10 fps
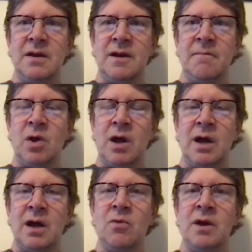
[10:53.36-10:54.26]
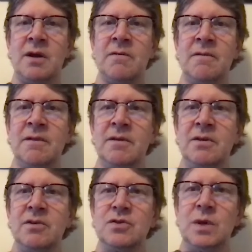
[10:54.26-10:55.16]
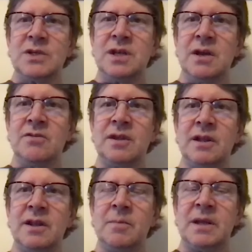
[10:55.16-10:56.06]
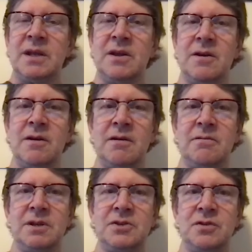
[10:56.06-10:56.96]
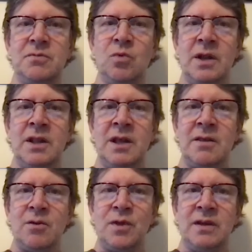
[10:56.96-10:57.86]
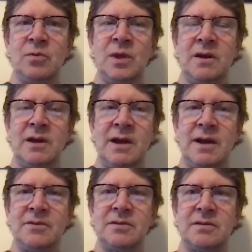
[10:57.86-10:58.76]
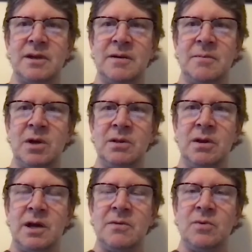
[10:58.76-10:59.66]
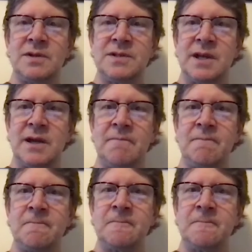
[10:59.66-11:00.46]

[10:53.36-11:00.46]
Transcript: I want to switch gears a little bit here, Richard. One of the other things we got asked a lot was